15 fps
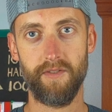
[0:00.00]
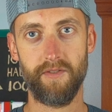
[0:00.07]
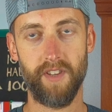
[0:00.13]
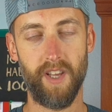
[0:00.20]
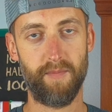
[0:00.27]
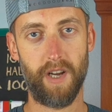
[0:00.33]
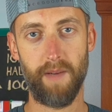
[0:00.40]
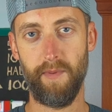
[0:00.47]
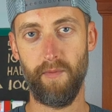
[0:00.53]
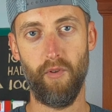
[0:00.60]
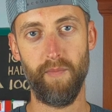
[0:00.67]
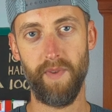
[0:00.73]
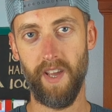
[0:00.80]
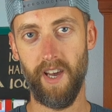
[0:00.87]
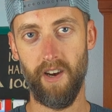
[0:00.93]
So that probably
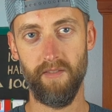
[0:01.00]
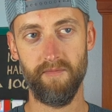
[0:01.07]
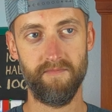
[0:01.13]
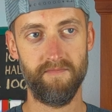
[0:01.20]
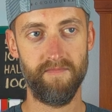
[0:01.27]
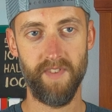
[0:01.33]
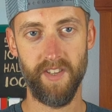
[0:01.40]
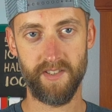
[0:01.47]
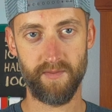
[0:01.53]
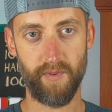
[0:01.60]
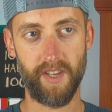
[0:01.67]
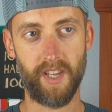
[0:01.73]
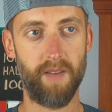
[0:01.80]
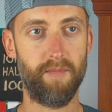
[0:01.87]
won't be out this week.